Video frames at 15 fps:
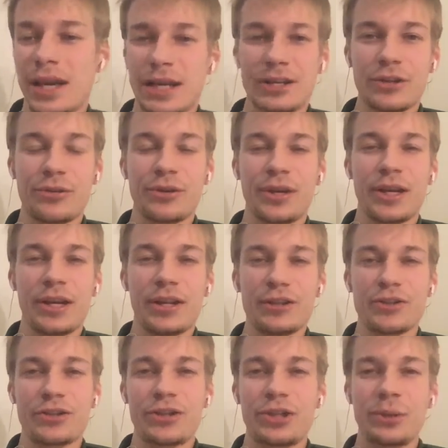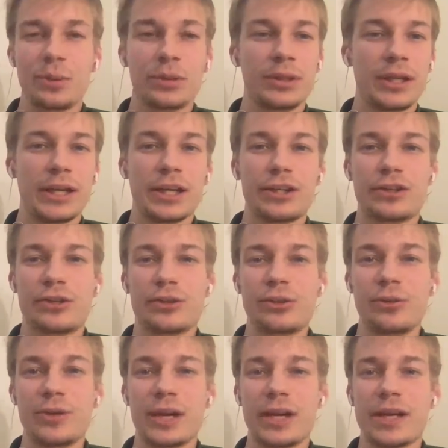Anything else you would like
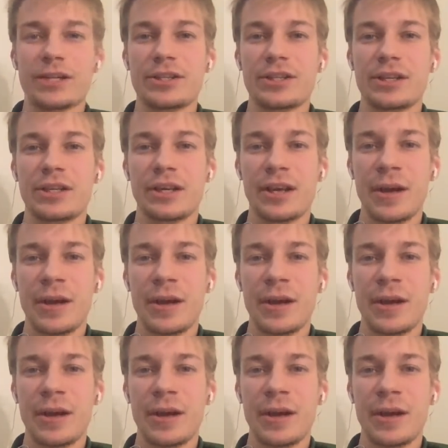to ask